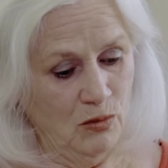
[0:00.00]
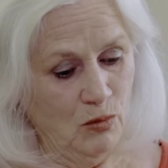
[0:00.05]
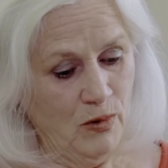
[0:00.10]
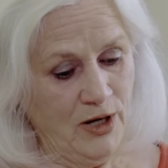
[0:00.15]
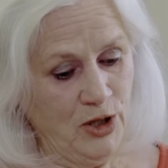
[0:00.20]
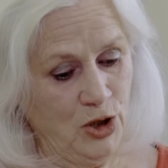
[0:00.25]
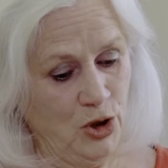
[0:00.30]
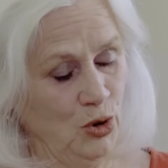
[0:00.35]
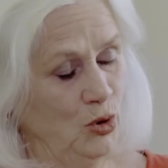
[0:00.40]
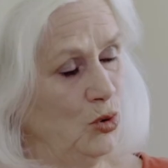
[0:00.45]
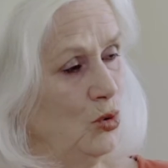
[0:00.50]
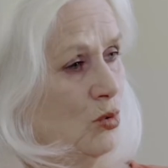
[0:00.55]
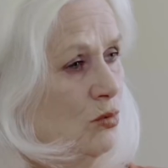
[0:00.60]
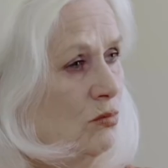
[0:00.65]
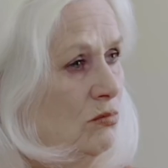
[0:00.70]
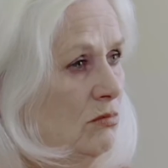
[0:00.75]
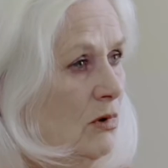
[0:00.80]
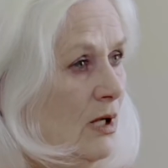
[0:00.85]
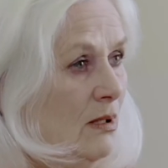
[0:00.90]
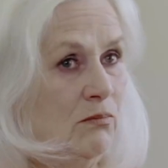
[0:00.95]

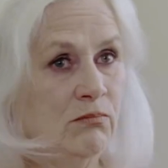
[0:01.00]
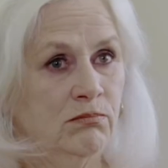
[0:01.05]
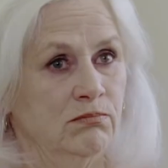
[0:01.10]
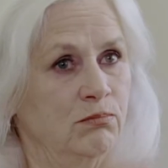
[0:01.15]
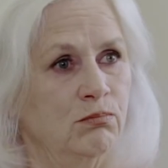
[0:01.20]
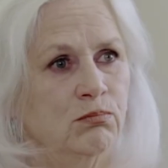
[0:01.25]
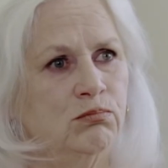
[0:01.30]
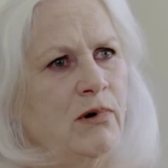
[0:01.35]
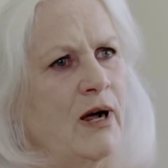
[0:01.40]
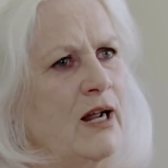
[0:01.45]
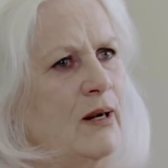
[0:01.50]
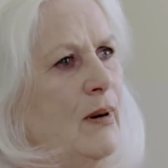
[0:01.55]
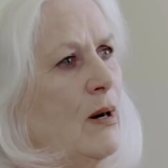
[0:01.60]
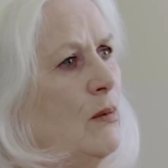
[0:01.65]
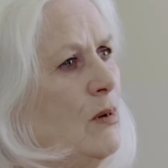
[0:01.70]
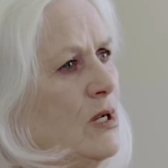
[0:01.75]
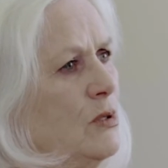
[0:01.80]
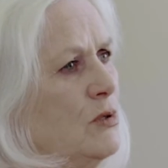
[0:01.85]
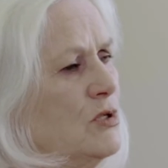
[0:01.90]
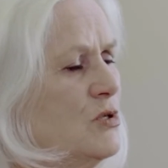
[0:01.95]
round about
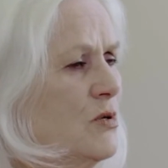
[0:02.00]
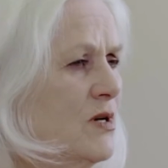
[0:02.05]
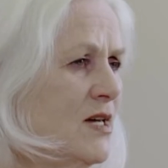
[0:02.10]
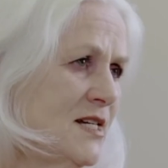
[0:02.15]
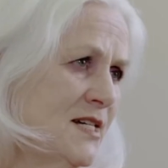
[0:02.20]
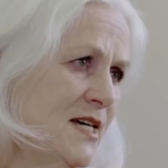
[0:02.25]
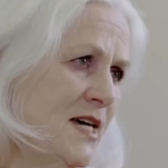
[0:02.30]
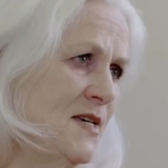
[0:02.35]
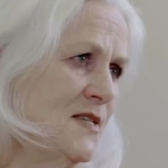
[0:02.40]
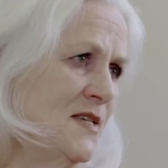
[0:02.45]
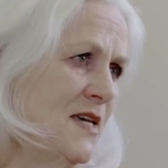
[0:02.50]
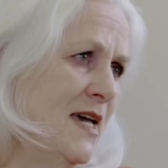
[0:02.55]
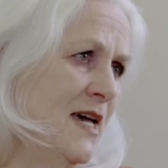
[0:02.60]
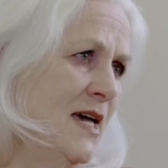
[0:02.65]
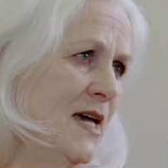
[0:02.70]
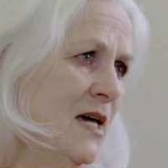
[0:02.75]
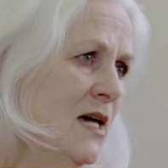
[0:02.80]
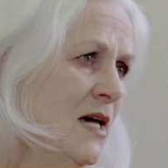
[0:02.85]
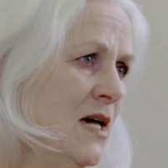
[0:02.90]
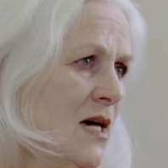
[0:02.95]
when you were doing your
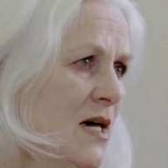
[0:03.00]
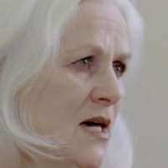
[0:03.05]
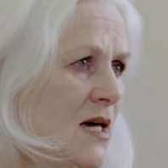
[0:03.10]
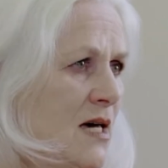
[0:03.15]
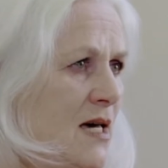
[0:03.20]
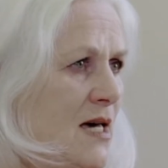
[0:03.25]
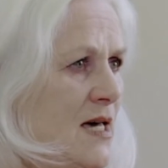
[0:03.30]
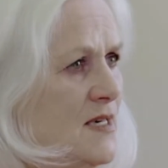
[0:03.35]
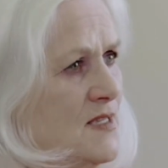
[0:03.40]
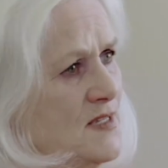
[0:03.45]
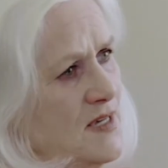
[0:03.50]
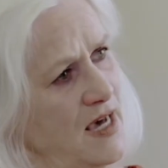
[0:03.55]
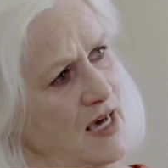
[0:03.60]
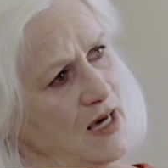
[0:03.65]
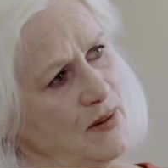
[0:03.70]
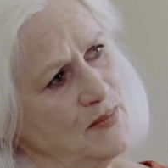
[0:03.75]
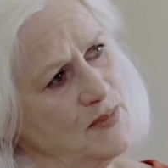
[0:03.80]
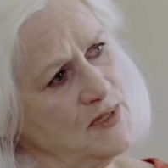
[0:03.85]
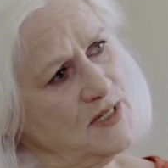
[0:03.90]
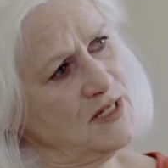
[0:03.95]
TCE
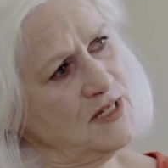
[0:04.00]
exams.